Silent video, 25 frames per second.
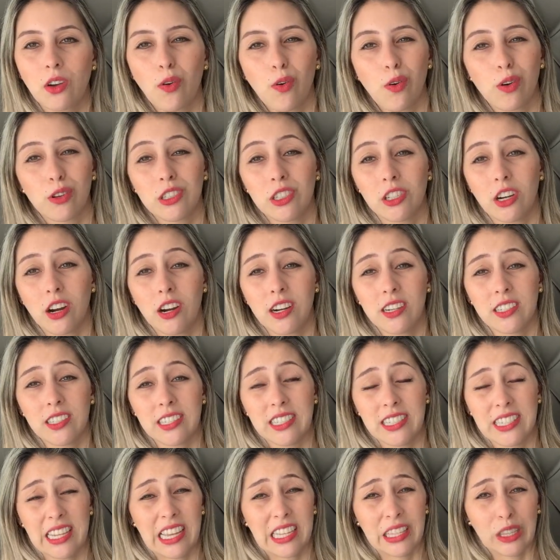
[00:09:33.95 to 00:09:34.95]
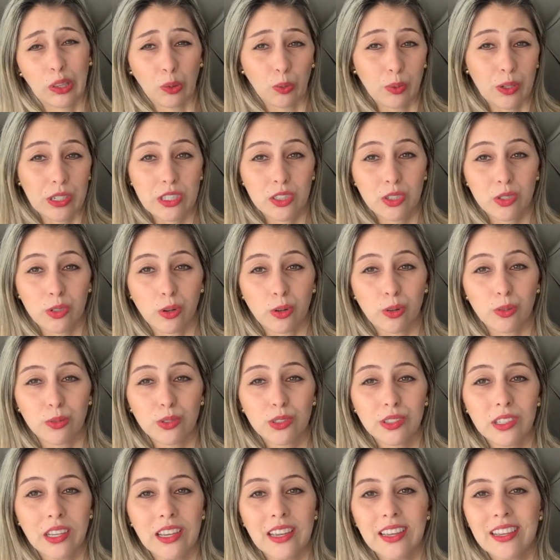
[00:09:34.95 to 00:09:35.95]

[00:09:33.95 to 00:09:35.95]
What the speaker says: Goyard Saint Louis Taupe.